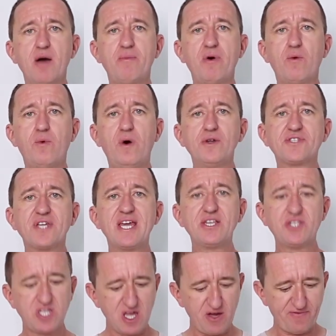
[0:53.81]
But what
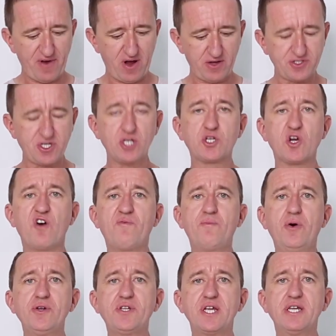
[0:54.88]
is the advantage of
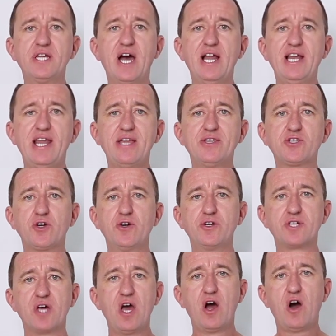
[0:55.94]
putting a lens
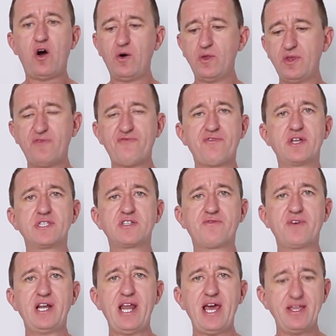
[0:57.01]
hood on the front of
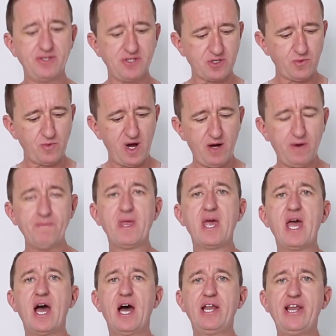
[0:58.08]
a lens? Well,
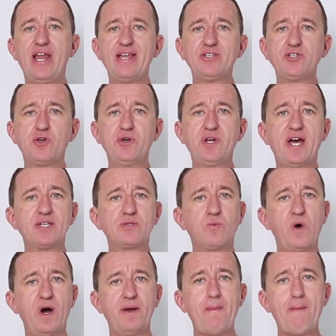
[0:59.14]
a lens hood has
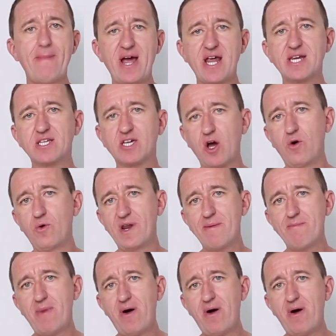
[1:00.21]
one main goal in